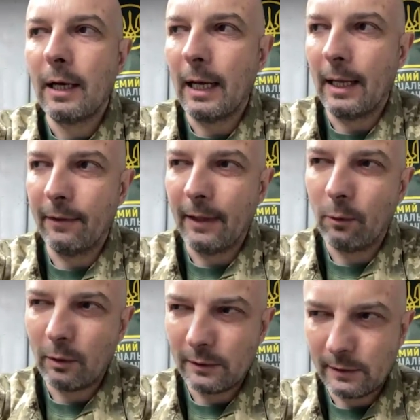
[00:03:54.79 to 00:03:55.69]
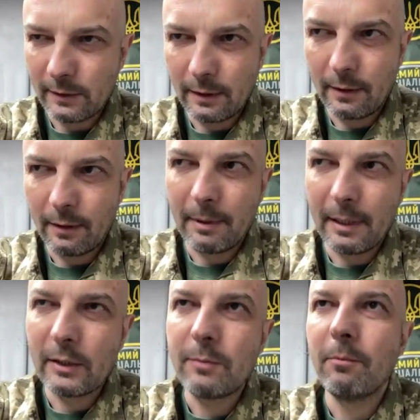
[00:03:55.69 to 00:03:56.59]
And that was uh, the
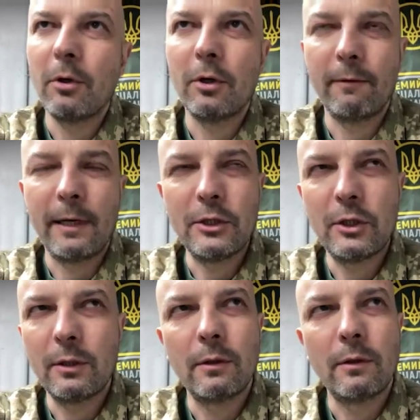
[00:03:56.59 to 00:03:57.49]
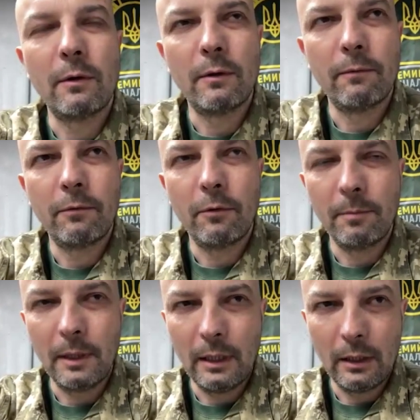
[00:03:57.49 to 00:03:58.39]
biggest motivation uh, for
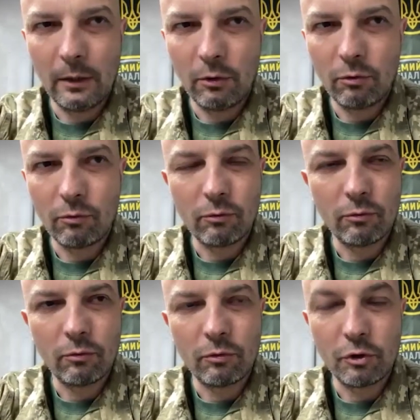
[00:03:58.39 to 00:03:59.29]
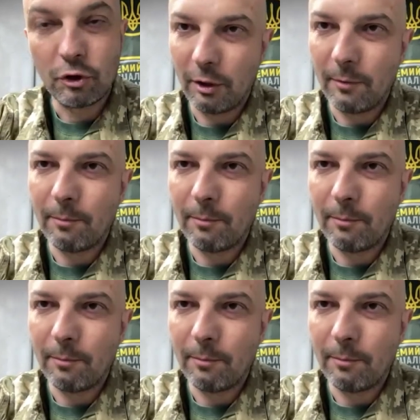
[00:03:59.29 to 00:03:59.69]
me to join